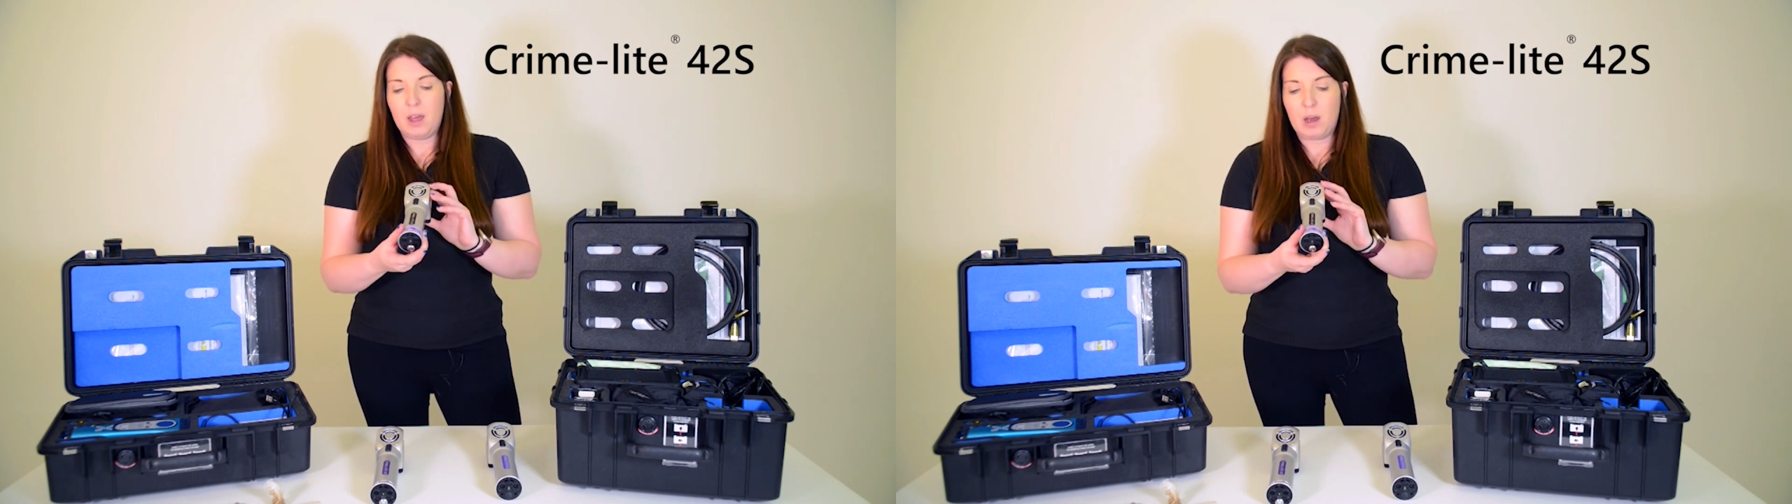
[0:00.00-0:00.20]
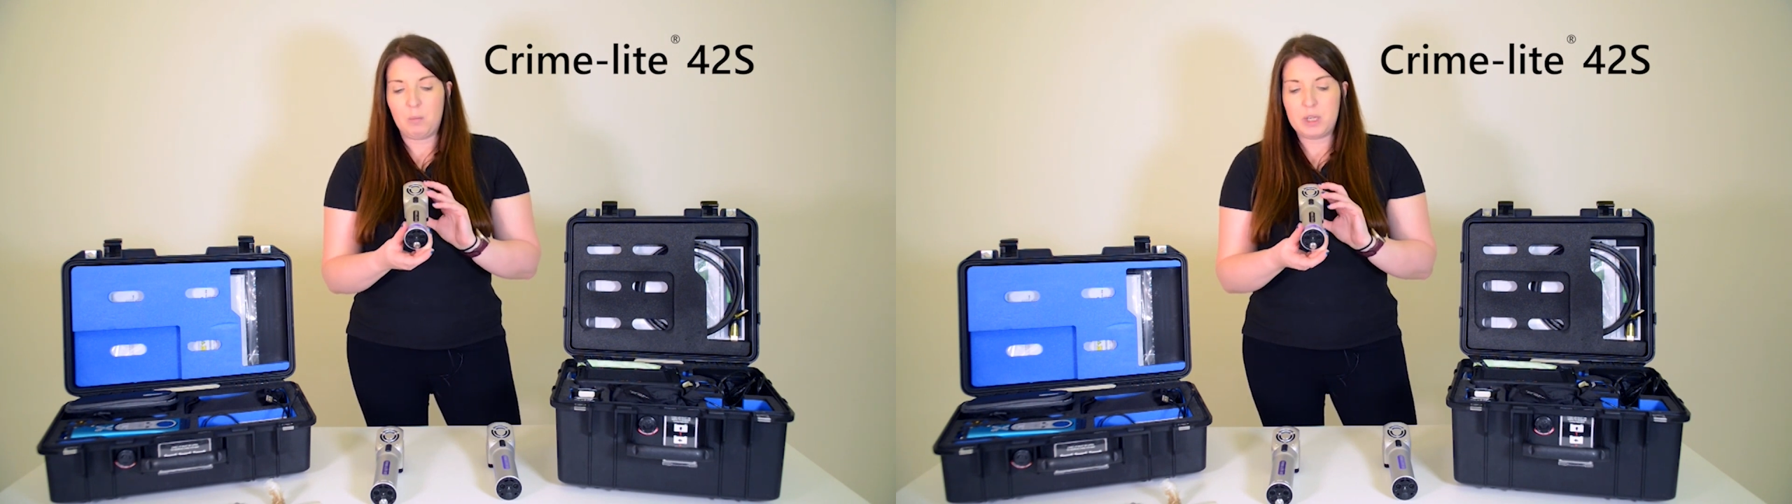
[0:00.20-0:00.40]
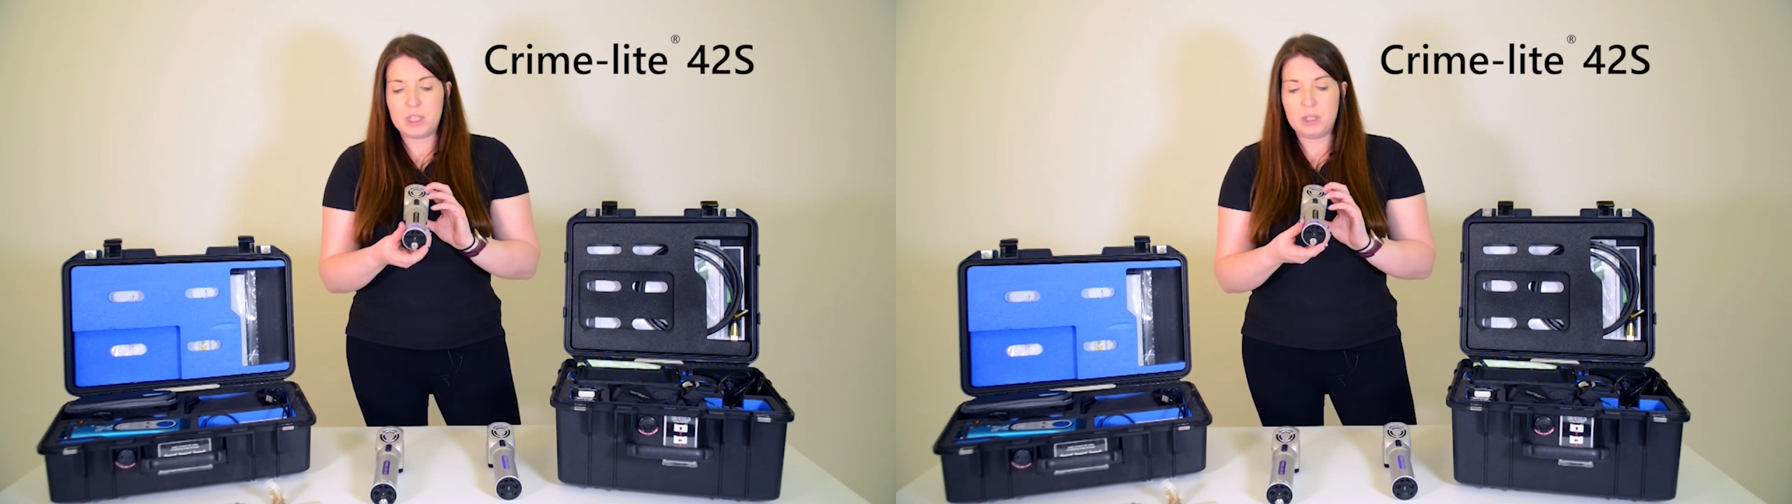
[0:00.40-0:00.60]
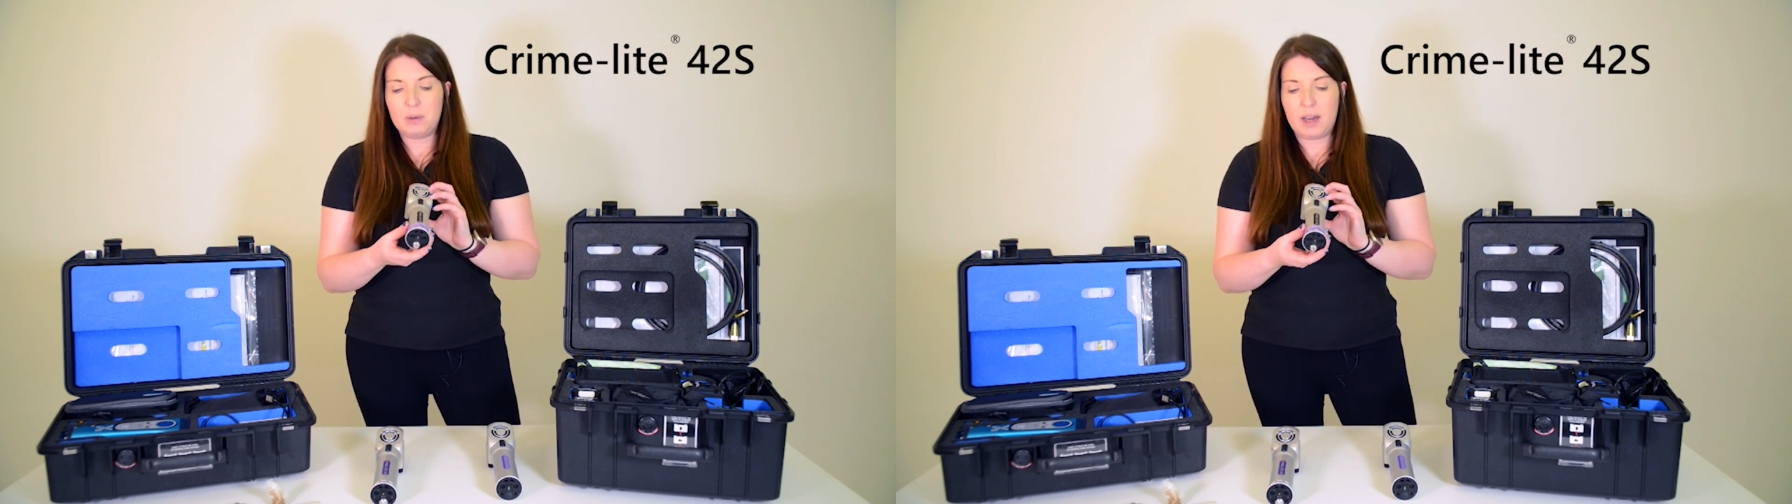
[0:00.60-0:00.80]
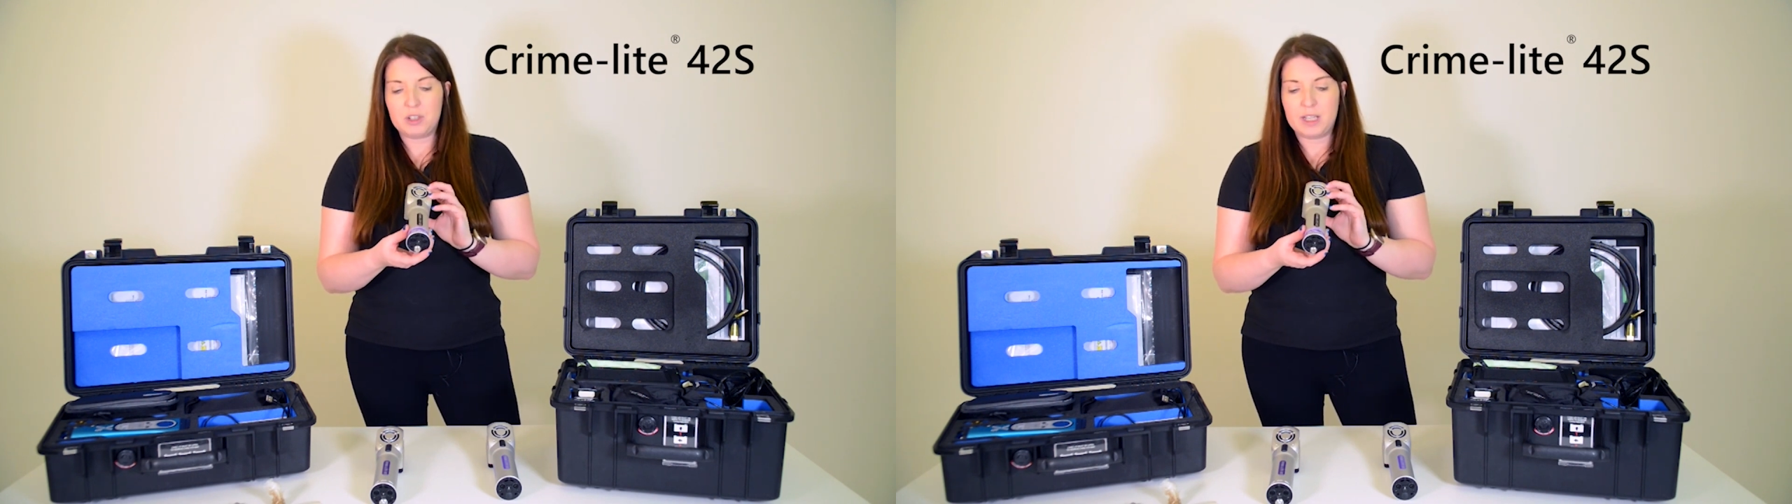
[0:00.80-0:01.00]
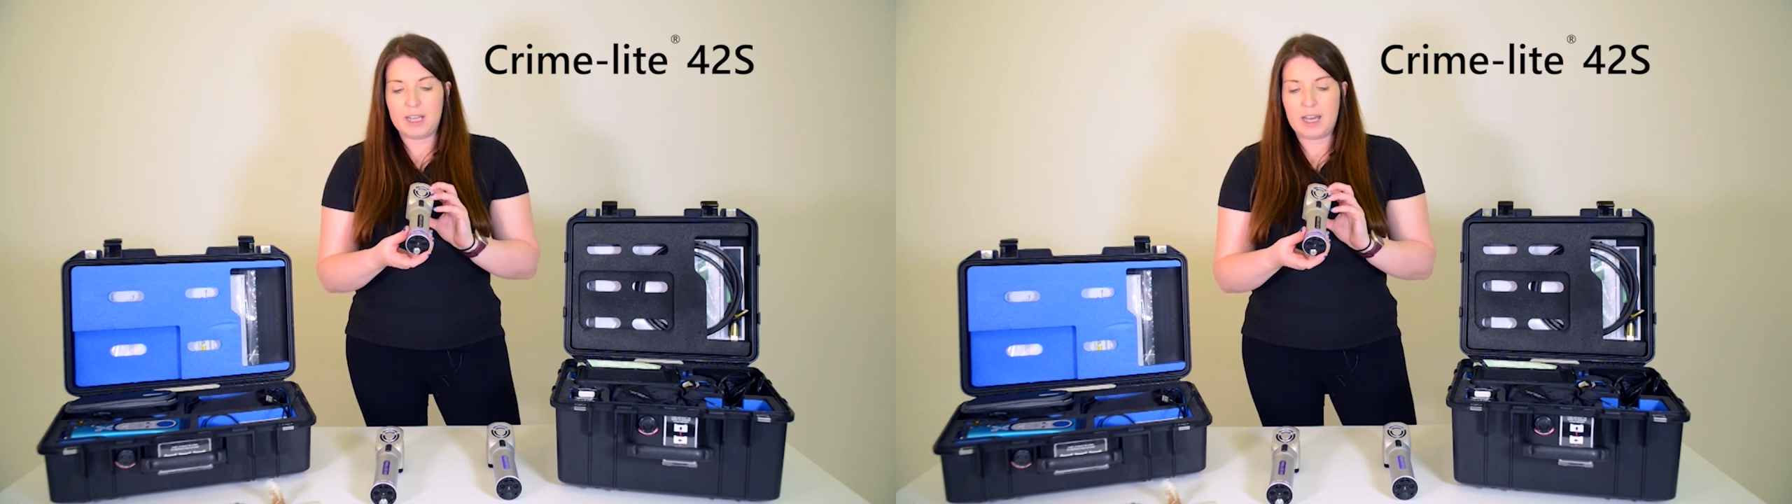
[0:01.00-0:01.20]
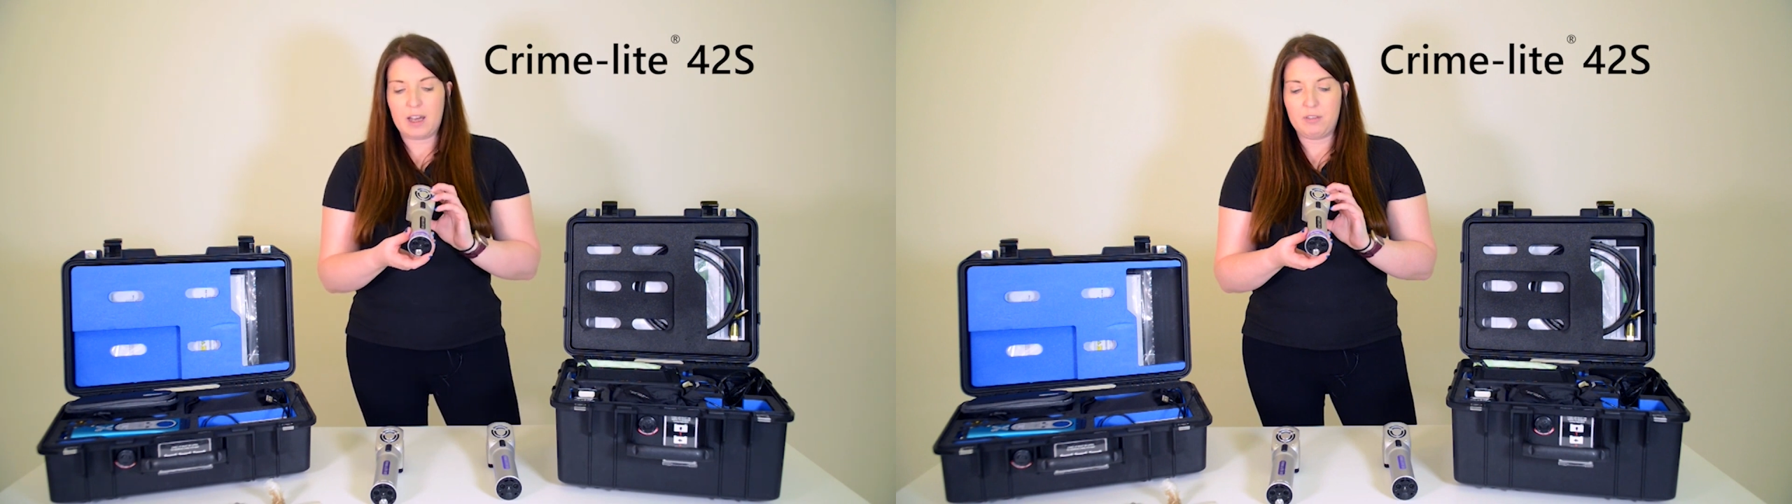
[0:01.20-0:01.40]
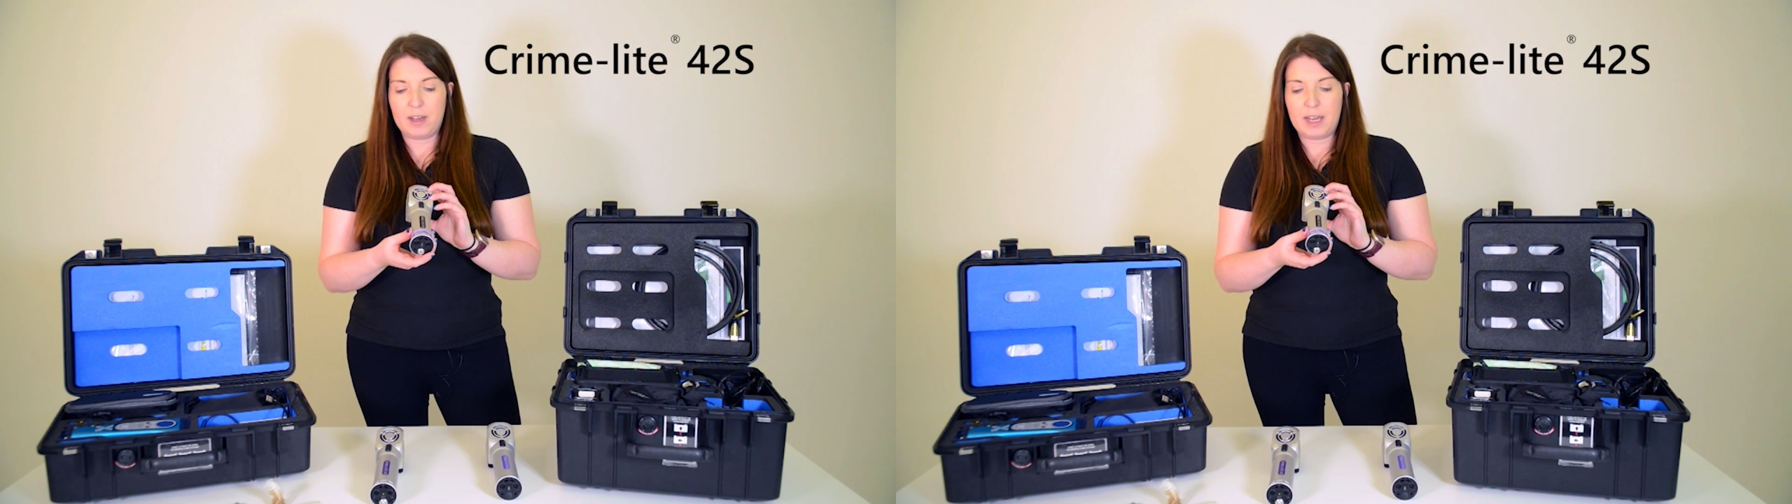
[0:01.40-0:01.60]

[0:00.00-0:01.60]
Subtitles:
And we do actually have